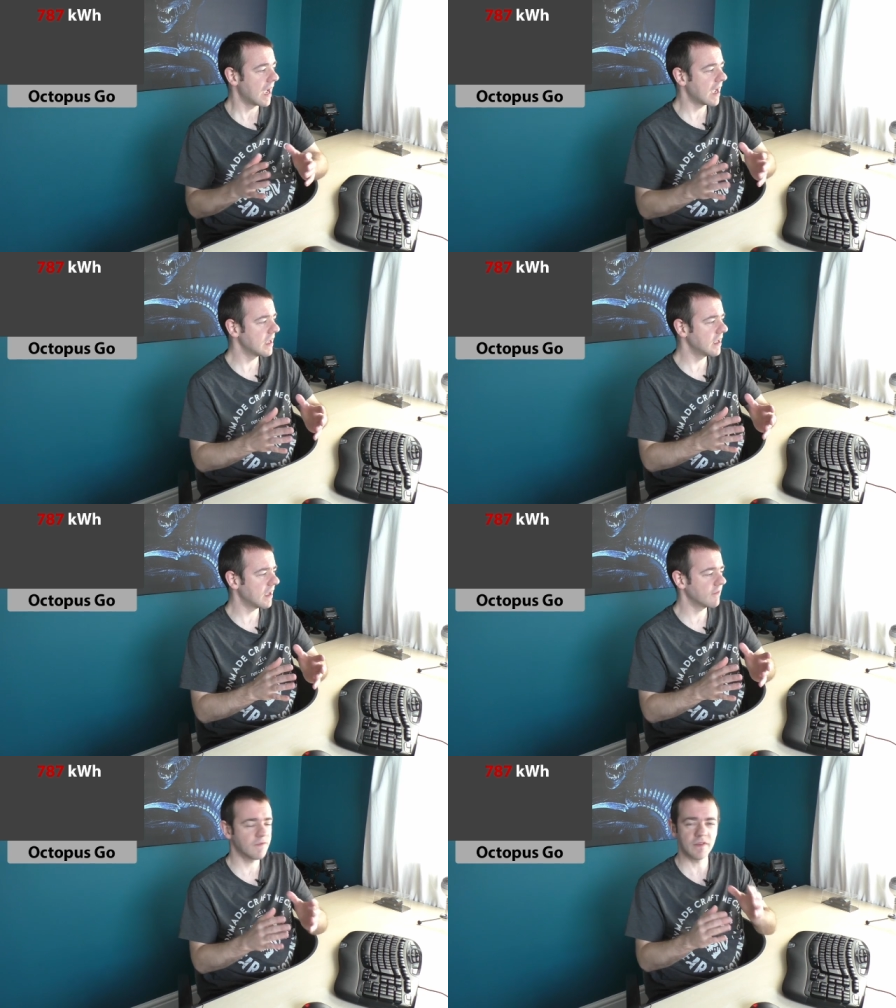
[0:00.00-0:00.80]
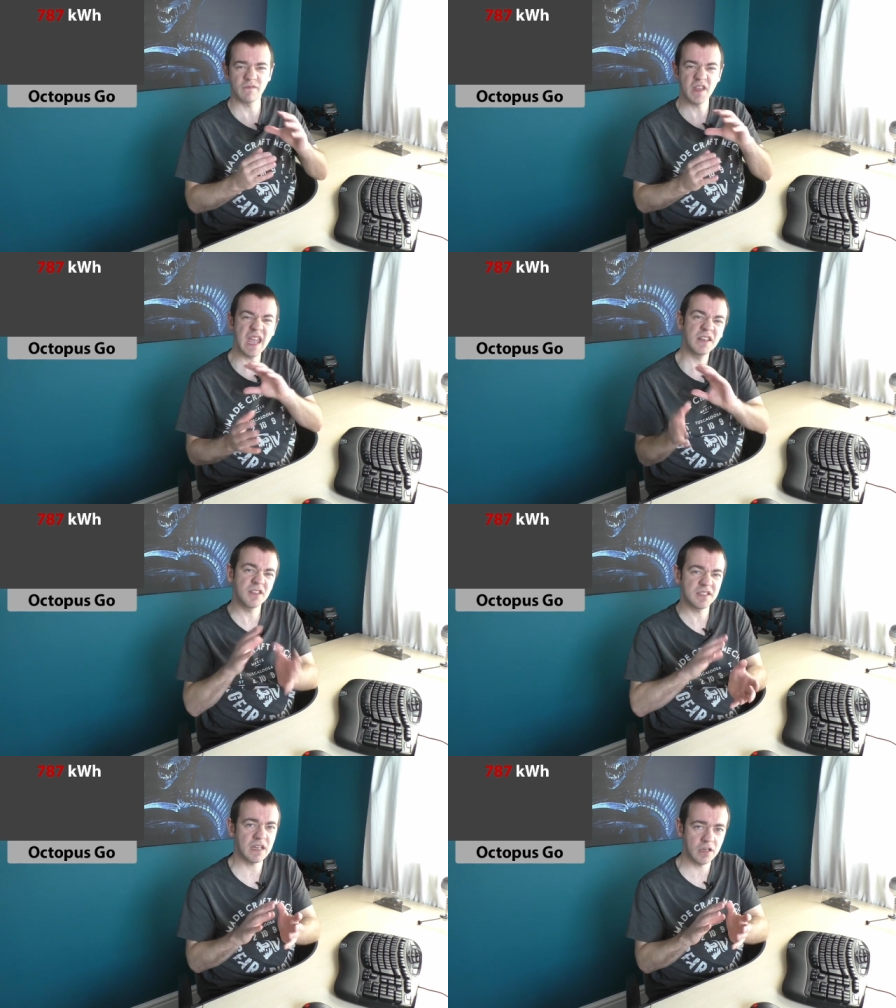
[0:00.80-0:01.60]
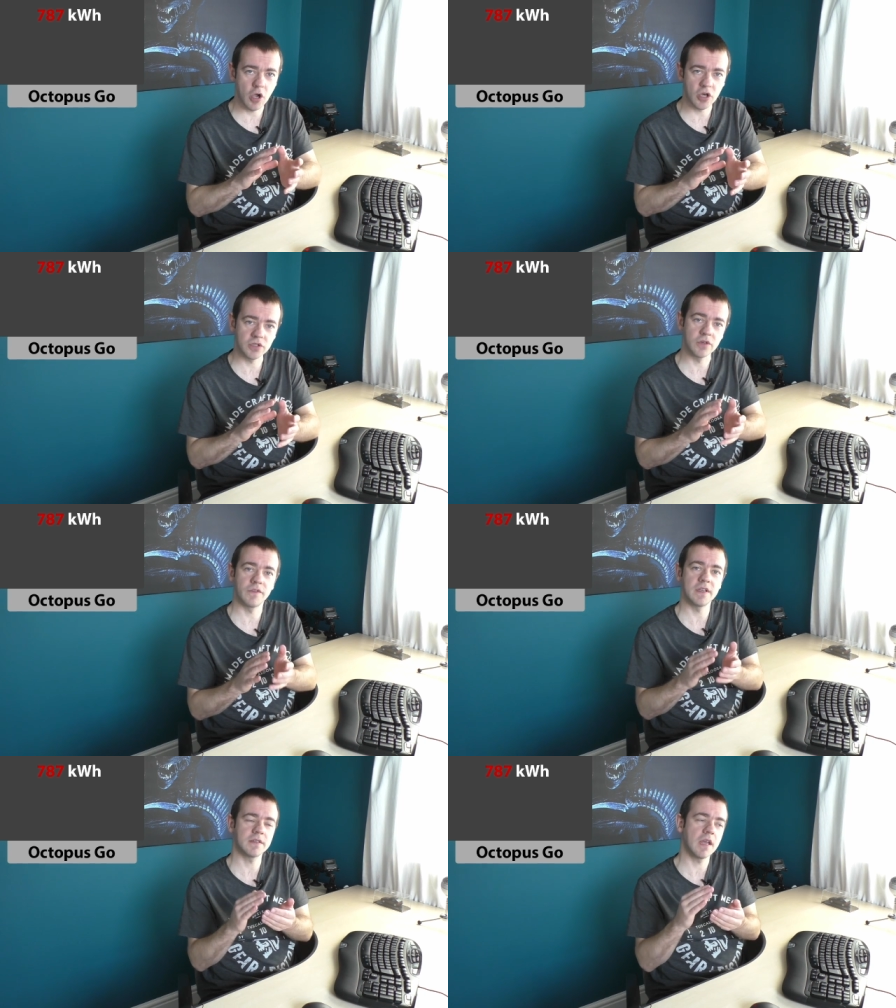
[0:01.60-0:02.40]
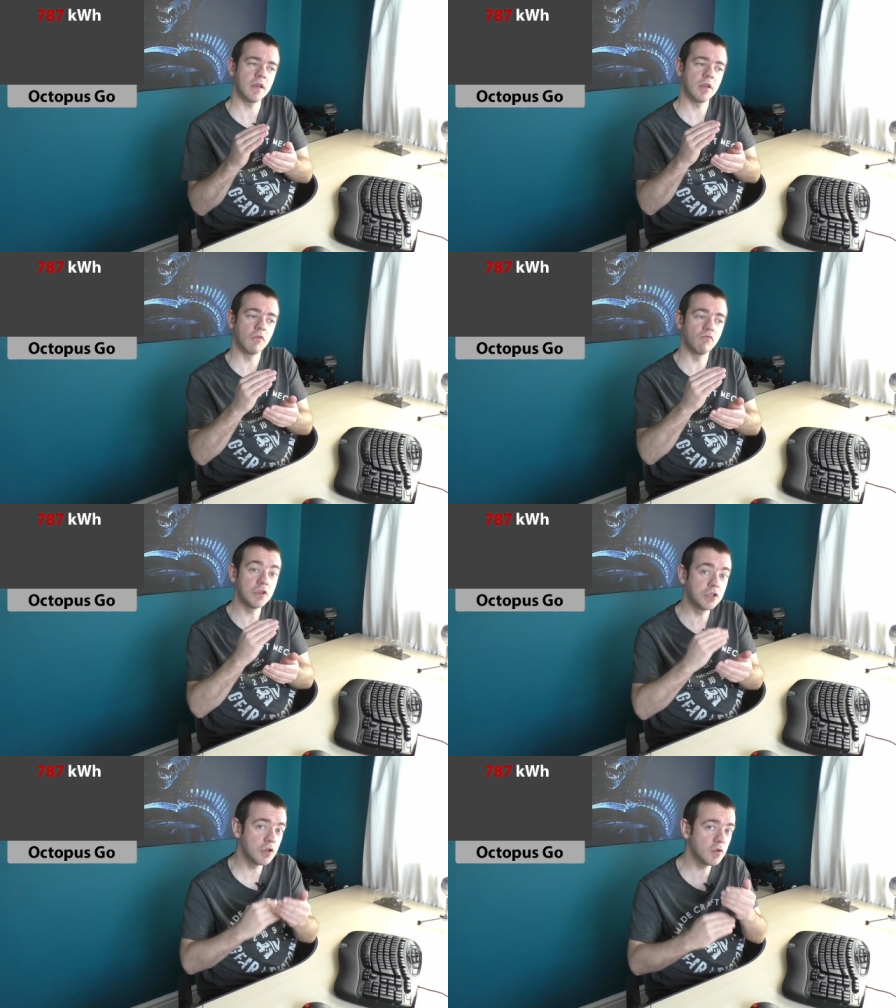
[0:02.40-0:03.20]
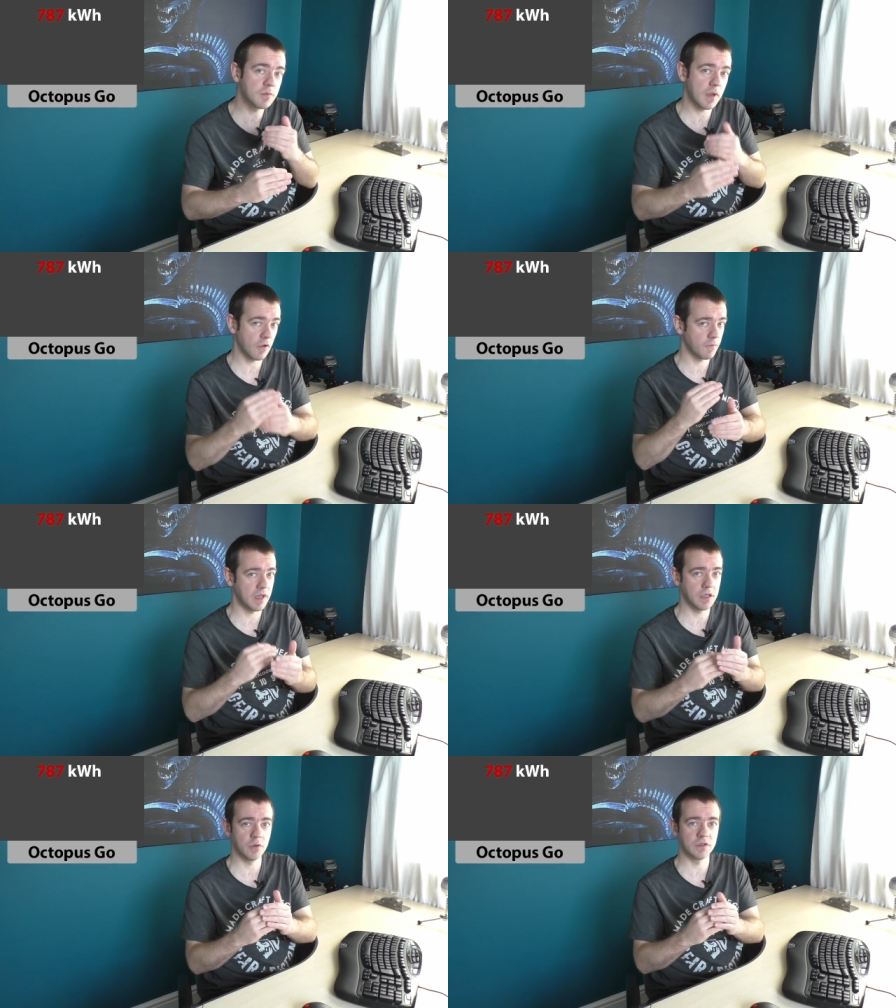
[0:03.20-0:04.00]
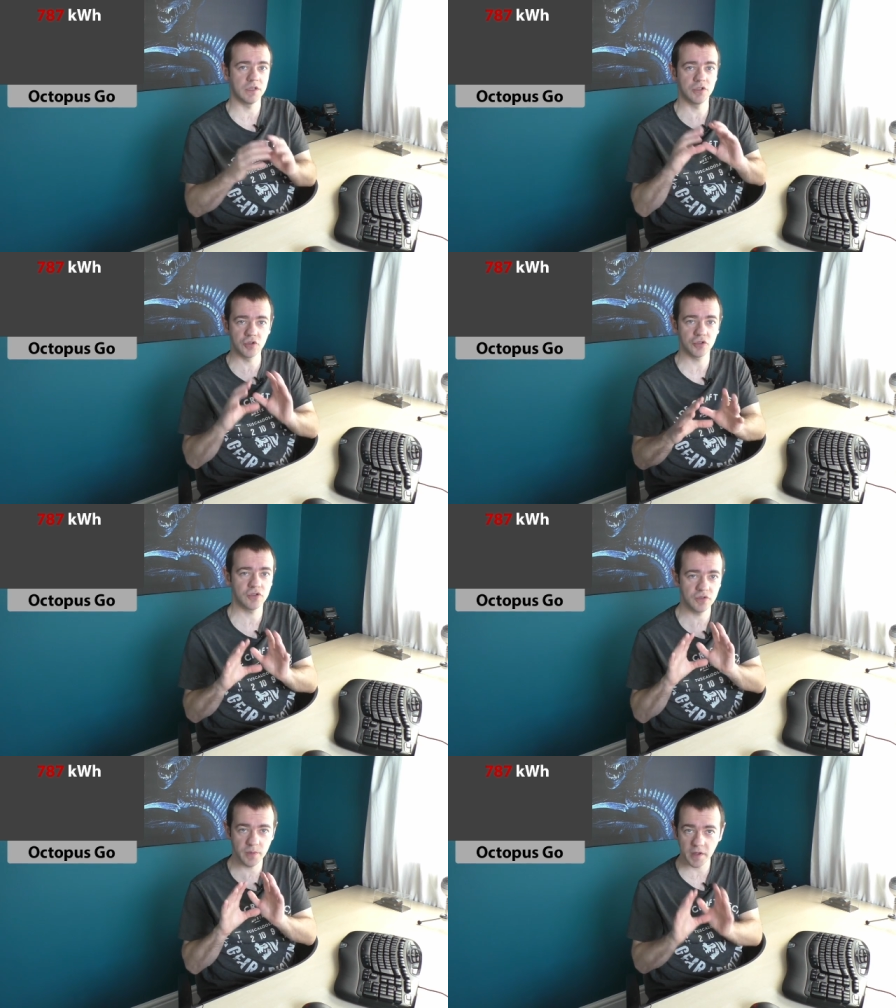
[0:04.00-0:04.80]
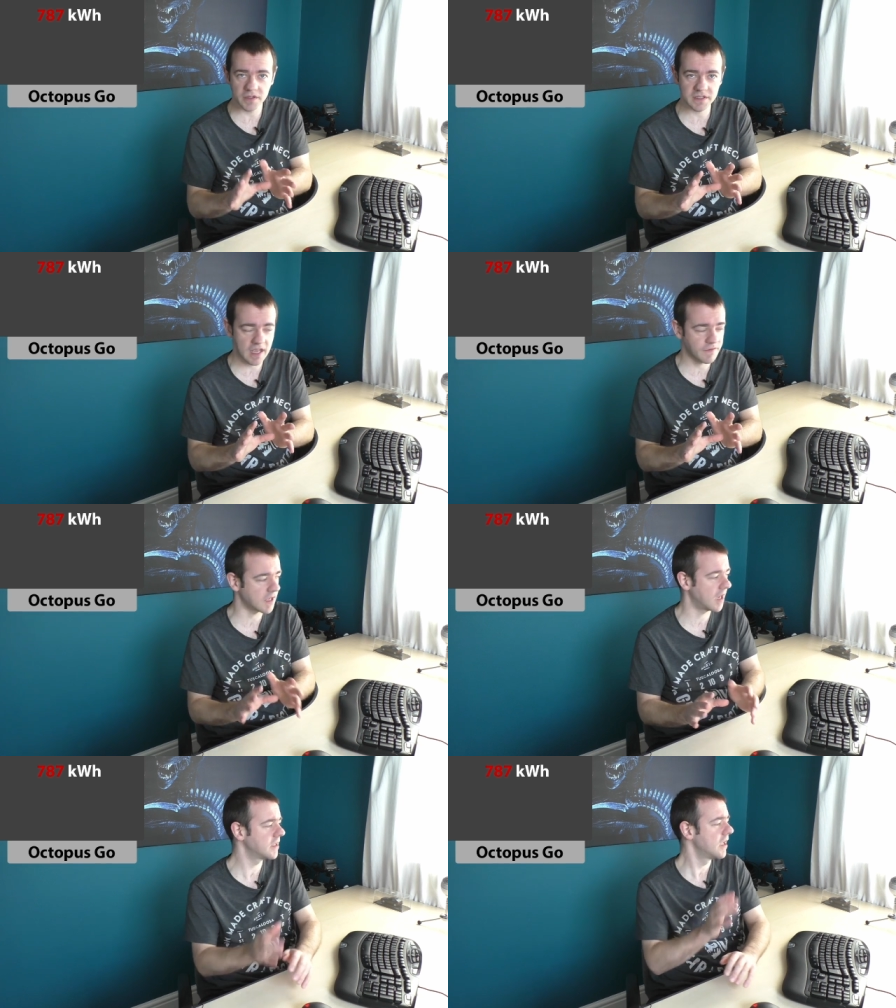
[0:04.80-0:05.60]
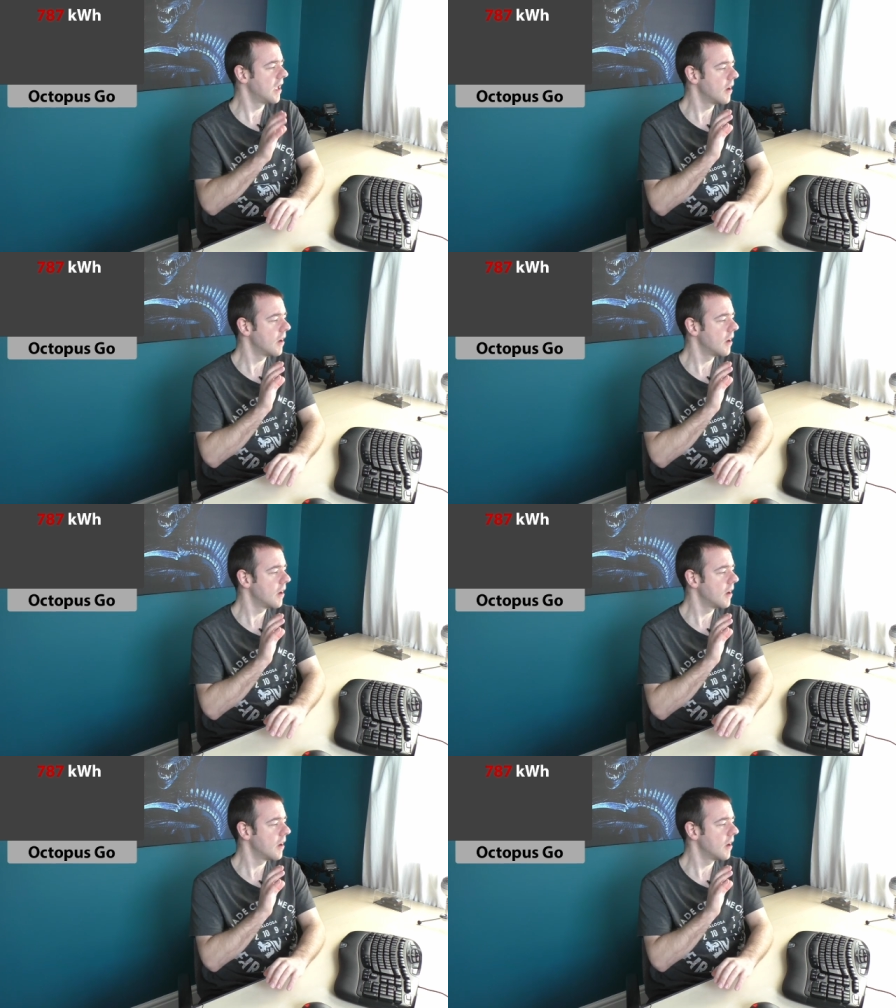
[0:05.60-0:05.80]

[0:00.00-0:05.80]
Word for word: I have erred on the side of caution of this and, and reduced my off-peak usage just to be on the safe side.